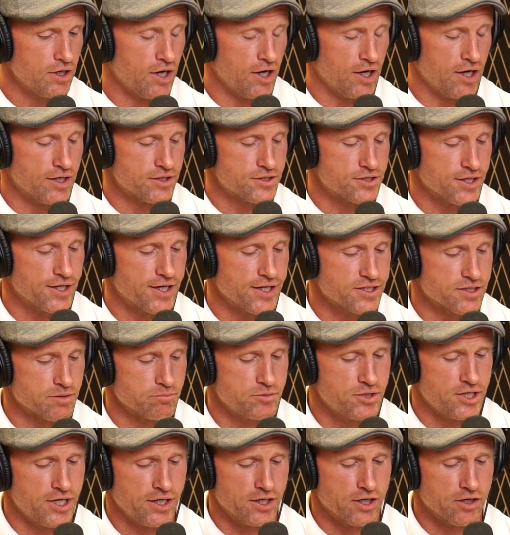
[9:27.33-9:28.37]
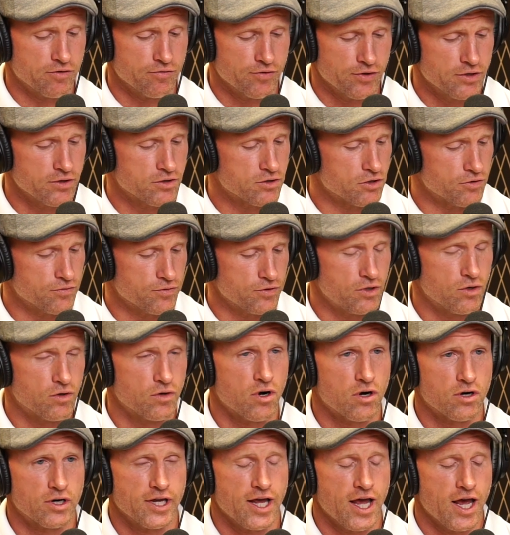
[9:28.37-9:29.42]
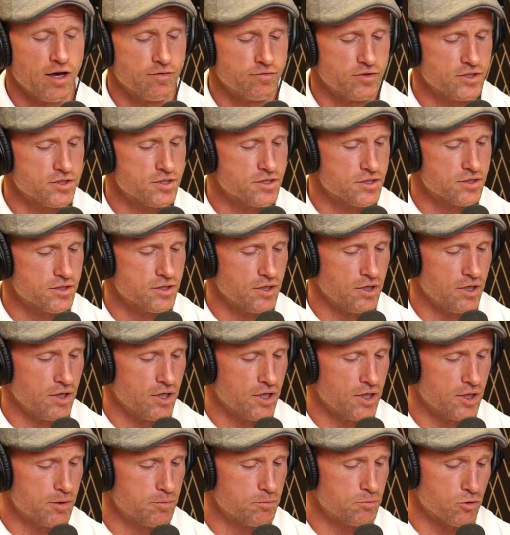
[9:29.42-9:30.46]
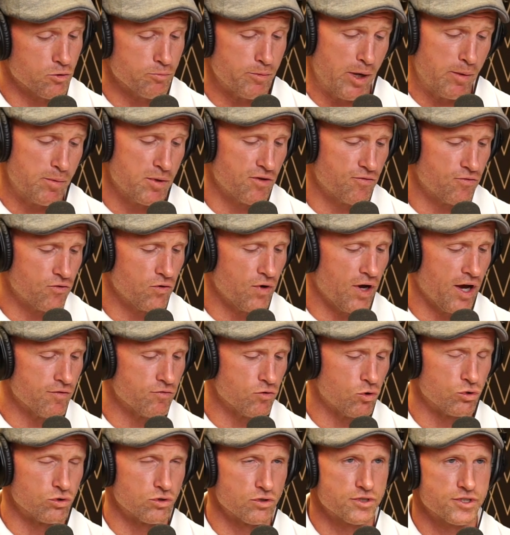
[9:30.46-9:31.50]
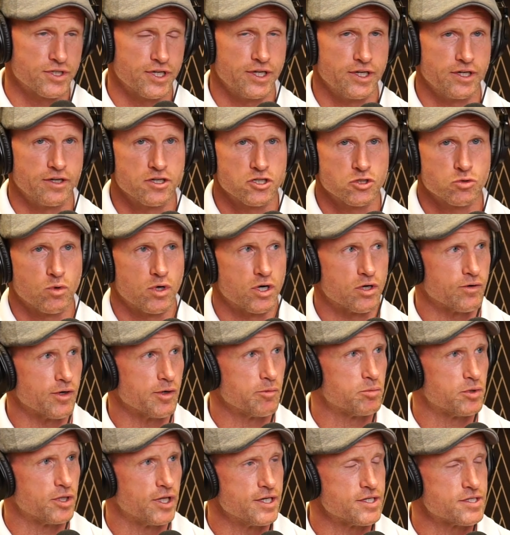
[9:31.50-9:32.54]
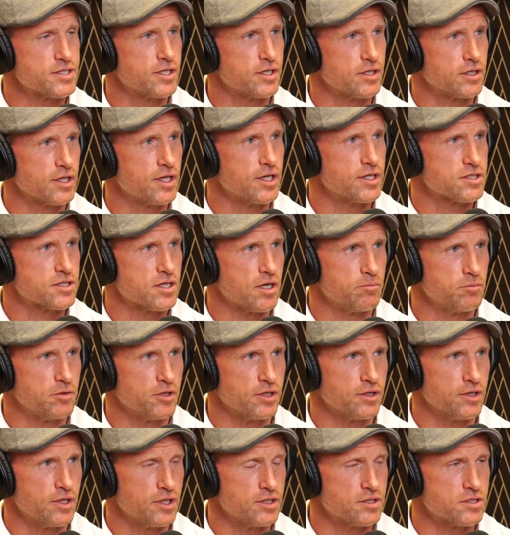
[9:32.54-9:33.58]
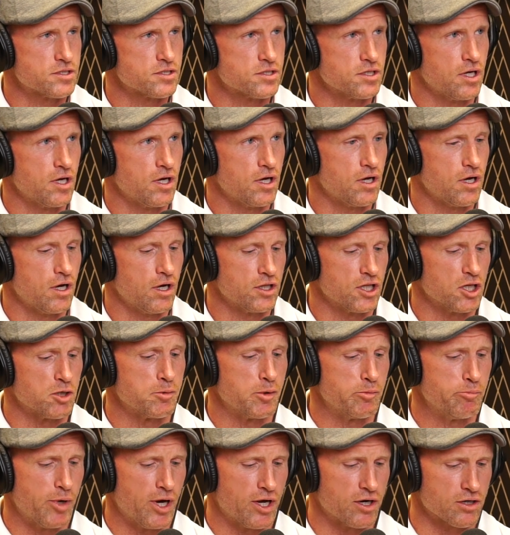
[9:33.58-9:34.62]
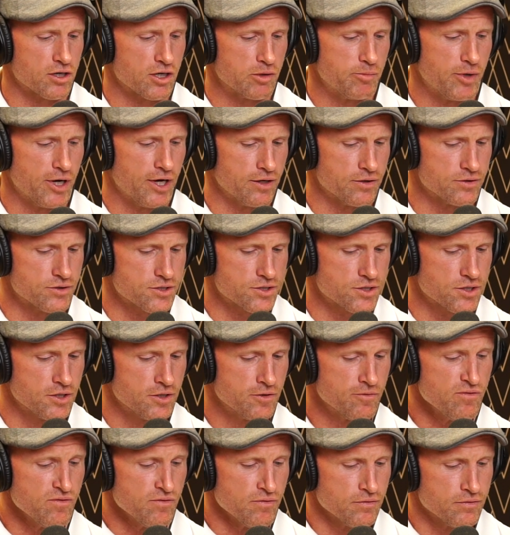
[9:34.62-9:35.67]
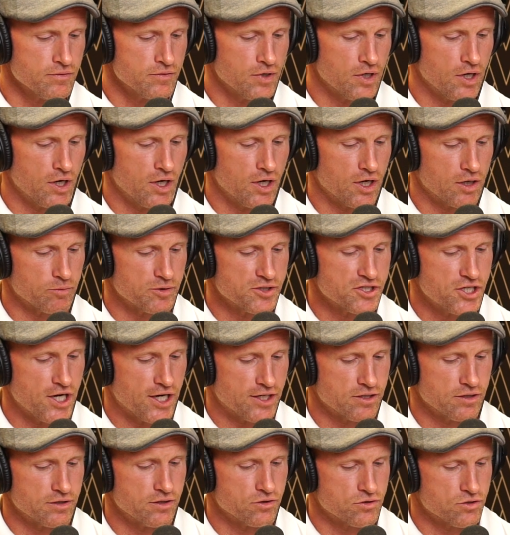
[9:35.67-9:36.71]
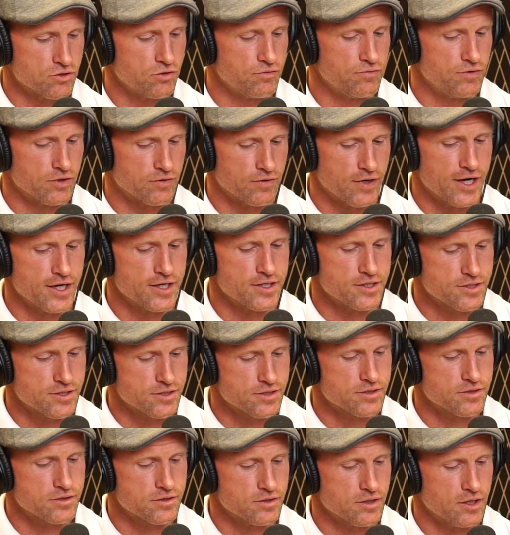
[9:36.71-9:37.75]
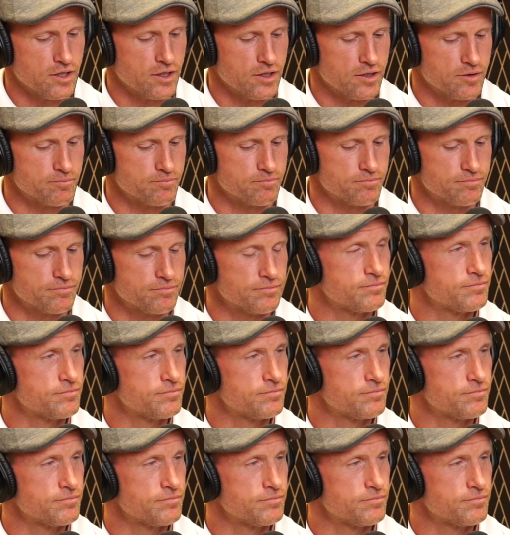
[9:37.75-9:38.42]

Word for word: uh, to get some tint in your vehicle if you don't already have it, um, or maybe if you have older tint, you just want to replace it and get something that's uh, a little bit better about uh, rejecting those UV rays. Um,